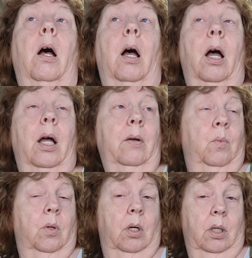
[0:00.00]
I
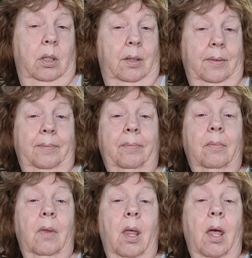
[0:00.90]
want
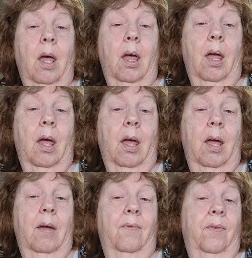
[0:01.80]

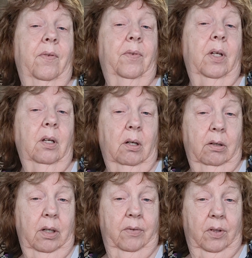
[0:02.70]
a $50
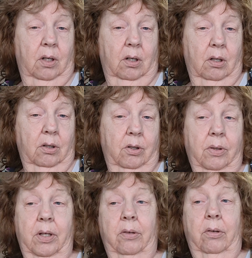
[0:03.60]
gift card to
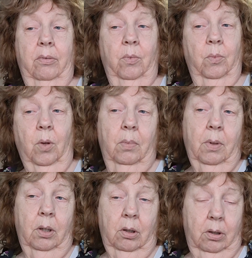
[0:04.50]
either
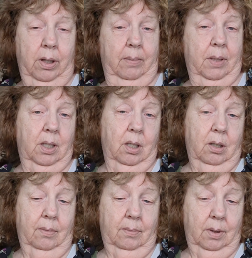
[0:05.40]
Walmart or
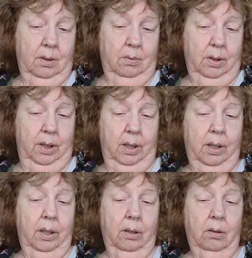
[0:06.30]
Amazon. I don't really
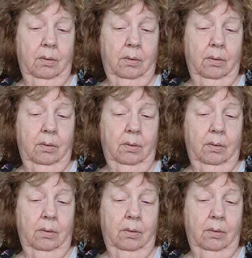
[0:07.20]
care.